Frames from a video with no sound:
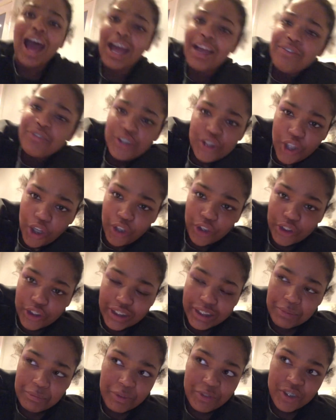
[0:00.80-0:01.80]
I haven't done
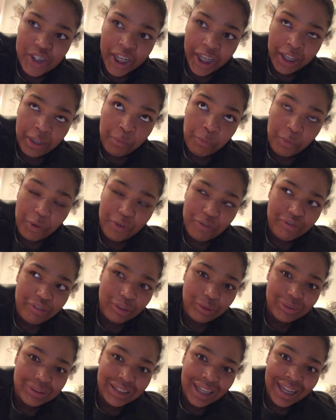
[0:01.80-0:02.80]
cooking with Jae in what
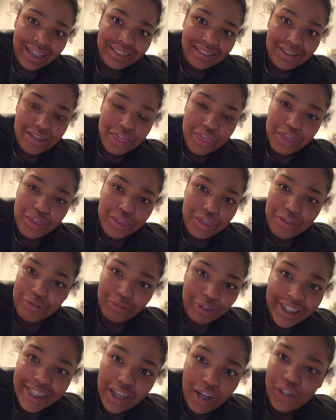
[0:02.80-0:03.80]
feels like
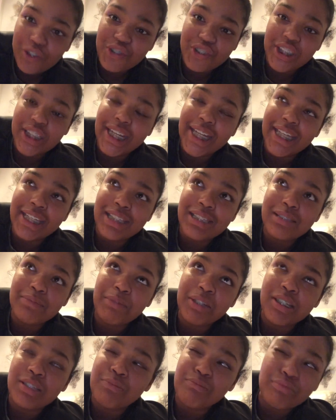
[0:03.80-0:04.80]
300 years,
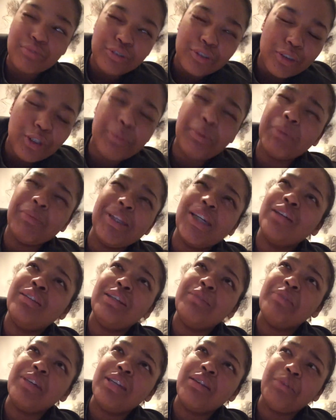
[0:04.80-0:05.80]
but it's probably
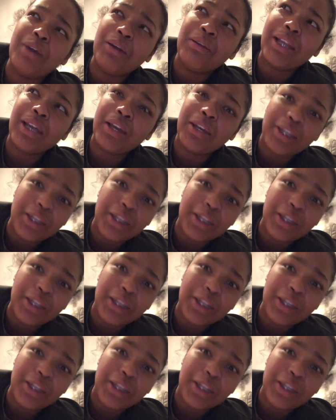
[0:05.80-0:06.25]
only been around like a